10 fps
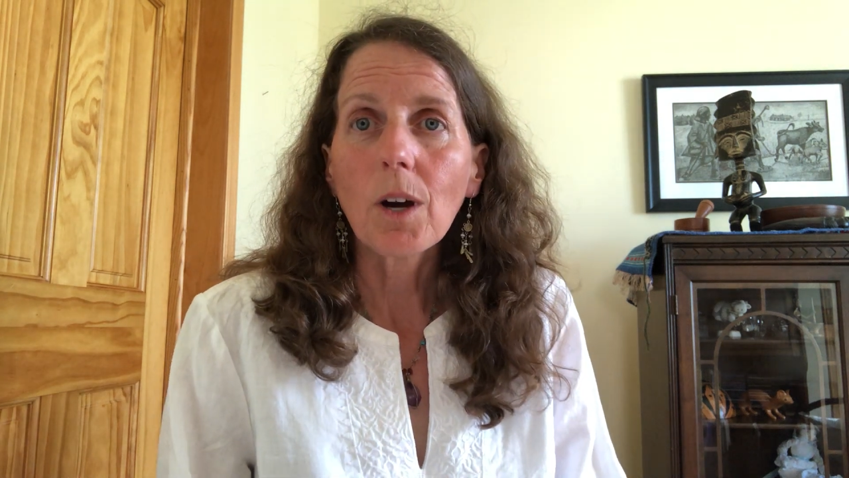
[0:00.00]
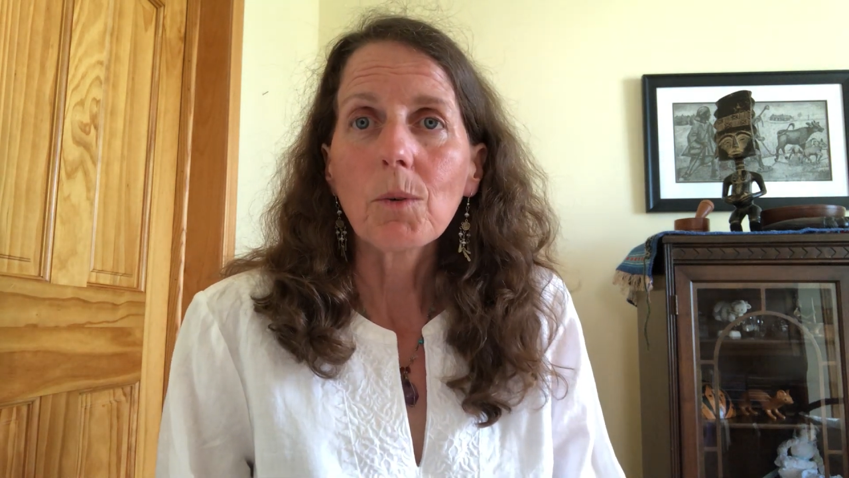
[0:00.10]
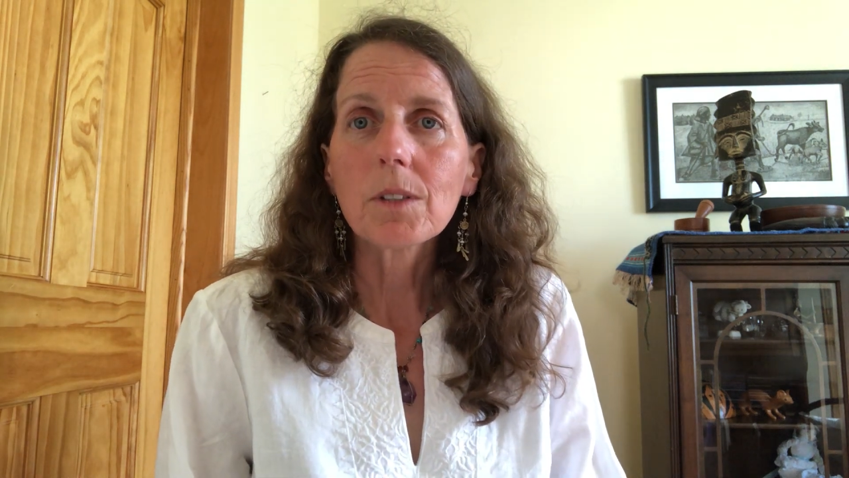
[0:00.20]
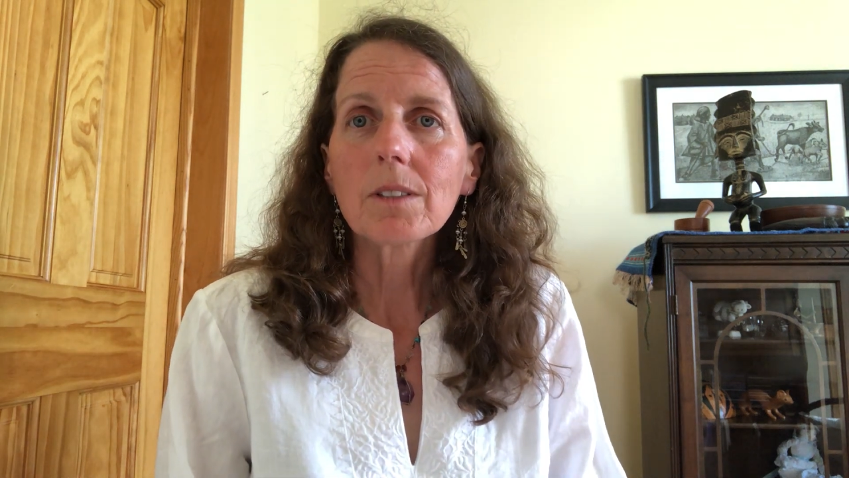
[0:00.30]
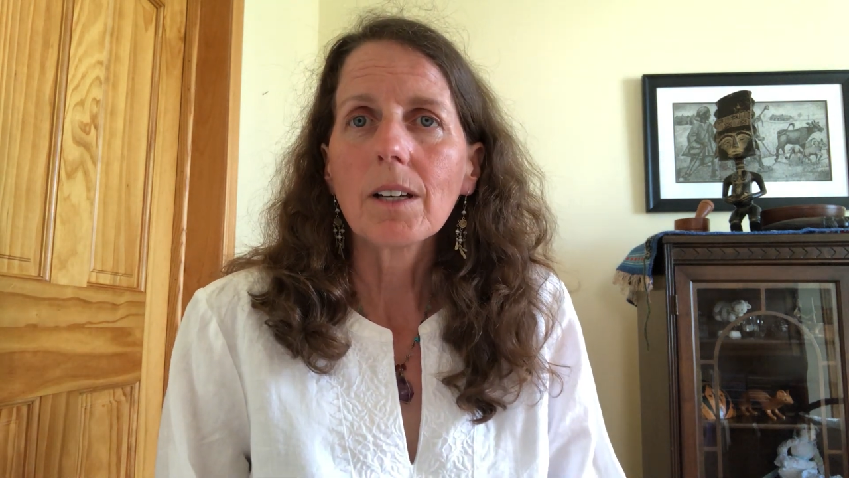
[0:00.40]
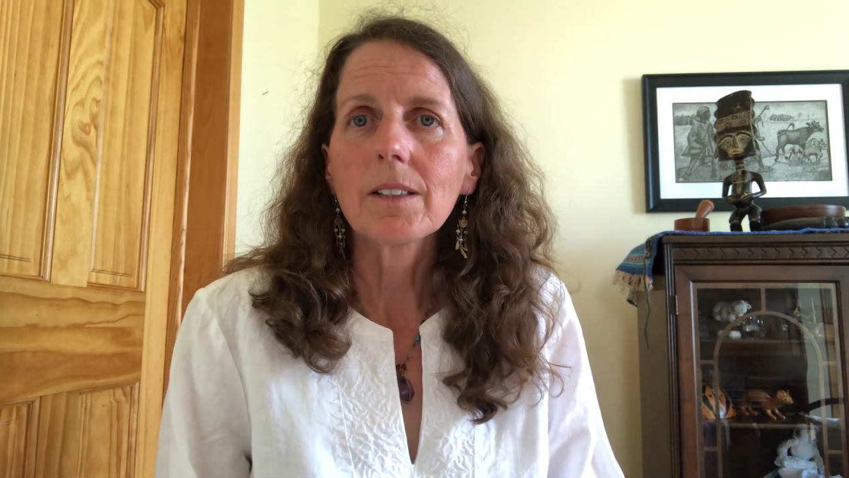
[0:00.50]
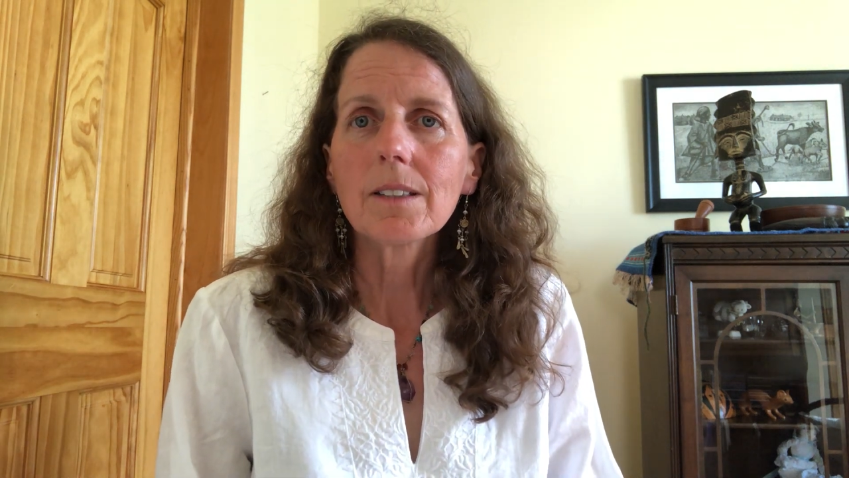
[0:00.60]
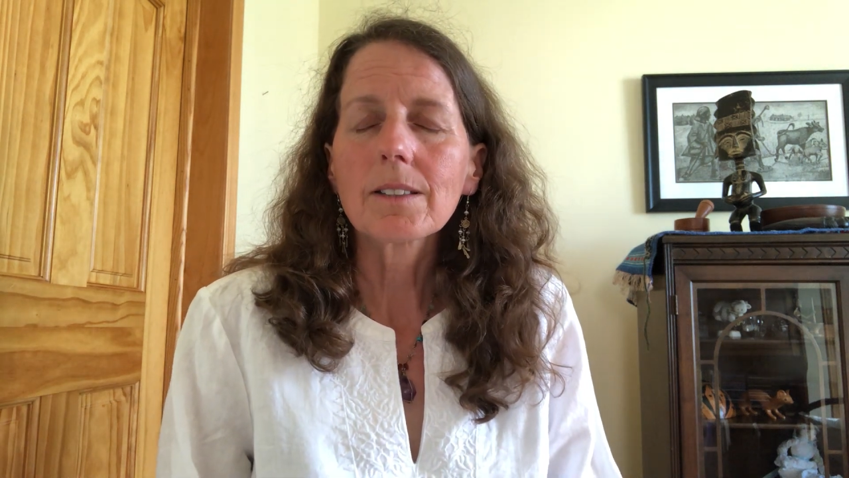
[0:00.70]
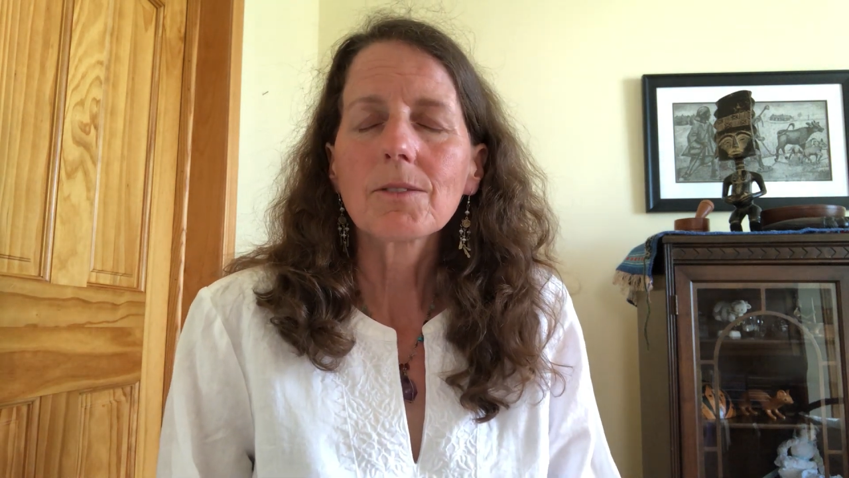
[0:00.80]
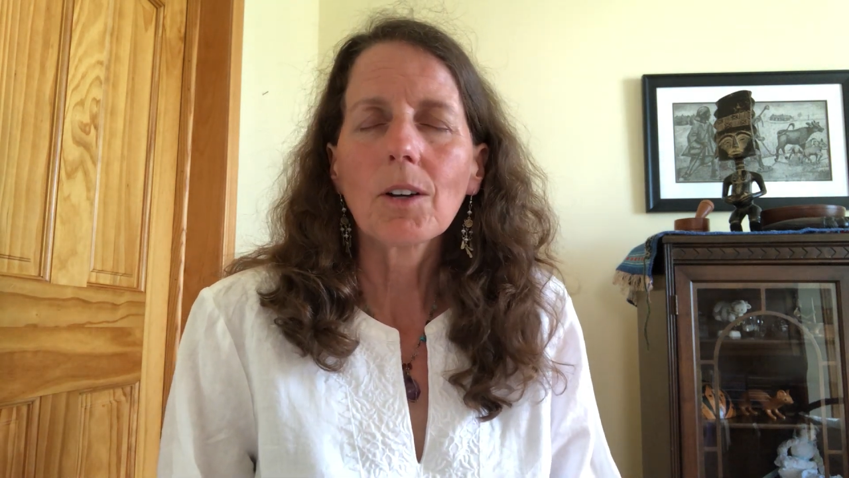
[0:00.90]
I was on
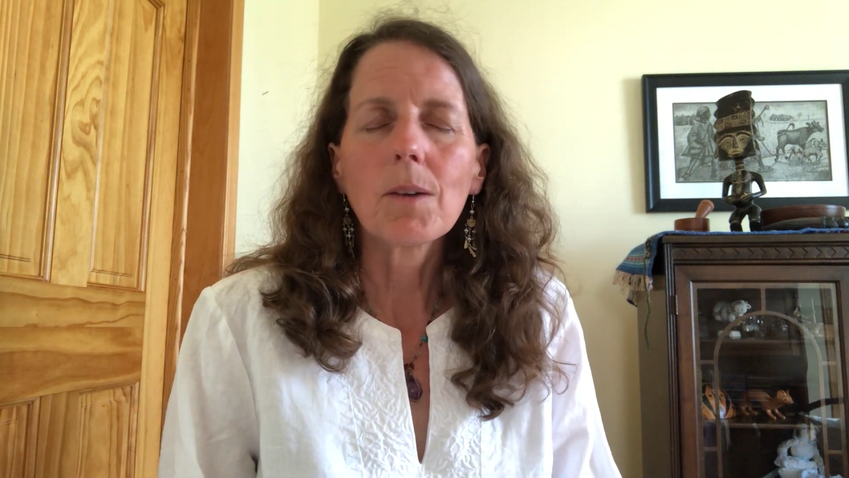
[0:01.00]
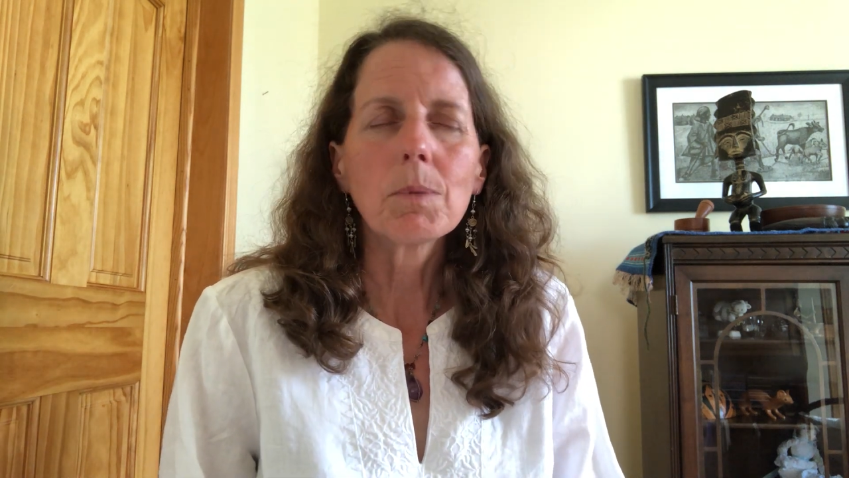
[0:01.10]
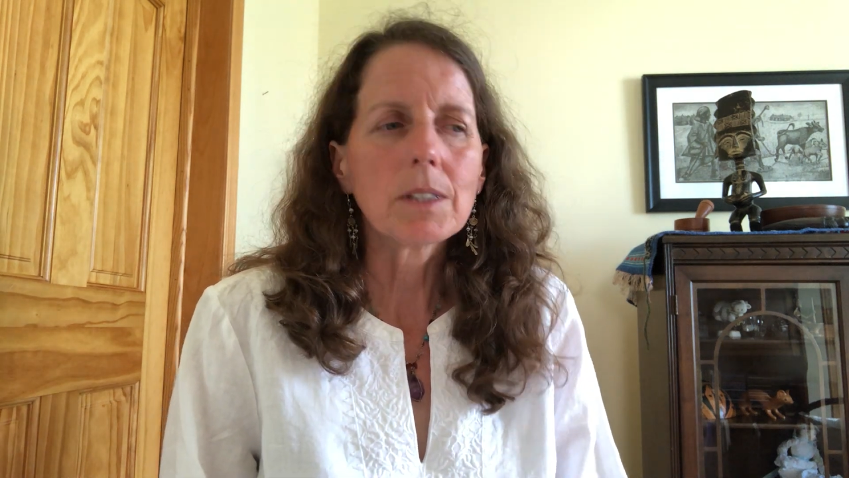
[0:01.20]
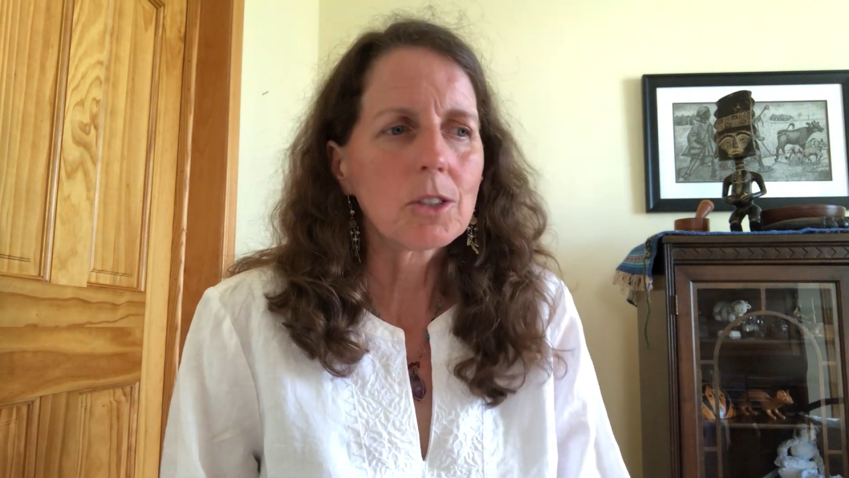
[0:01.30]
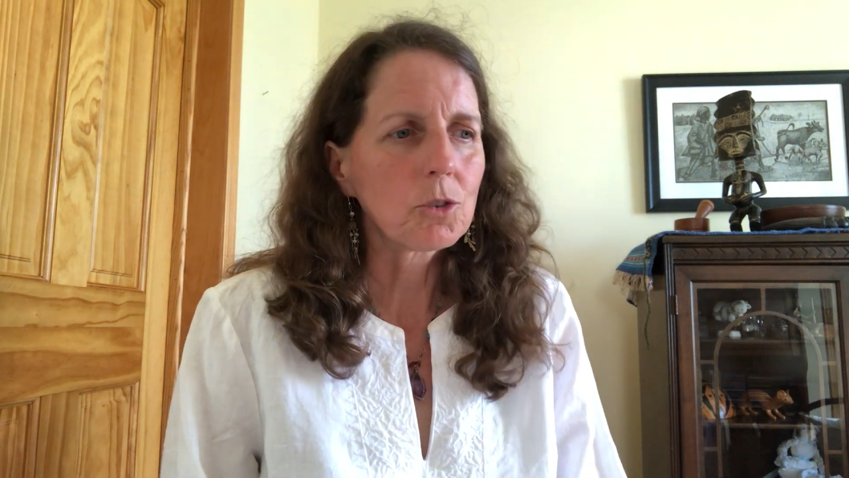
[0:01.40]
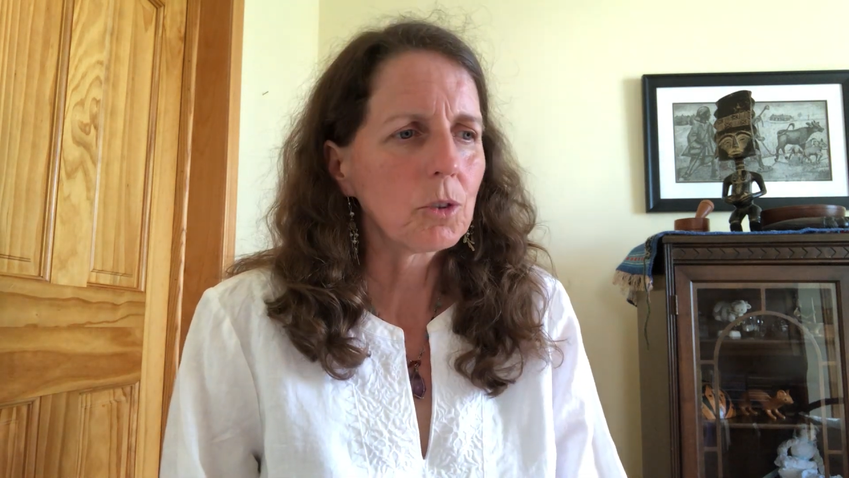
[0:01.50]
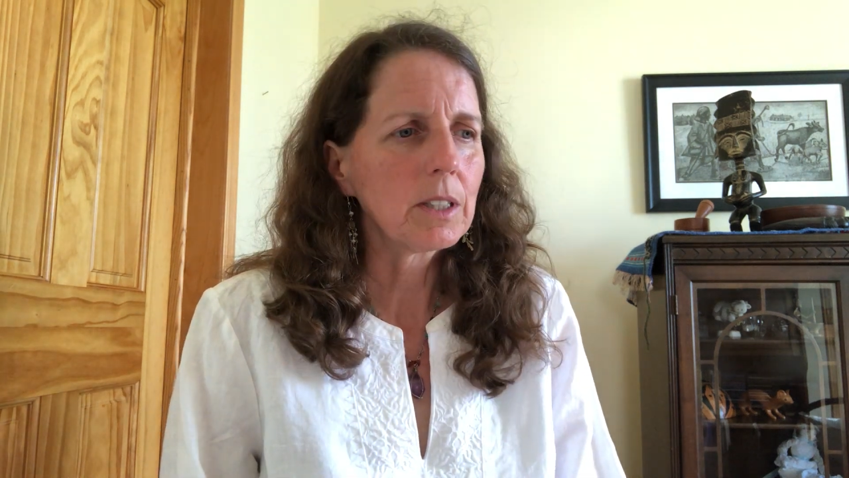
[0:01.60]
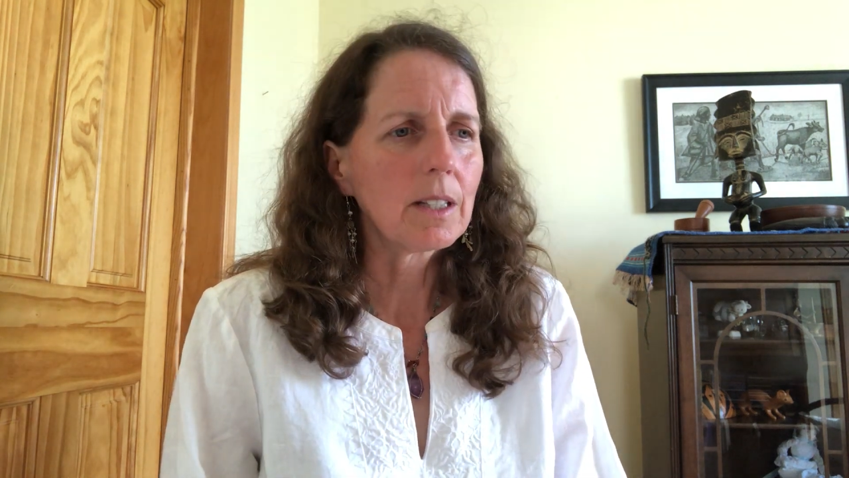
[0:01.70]
this very busy street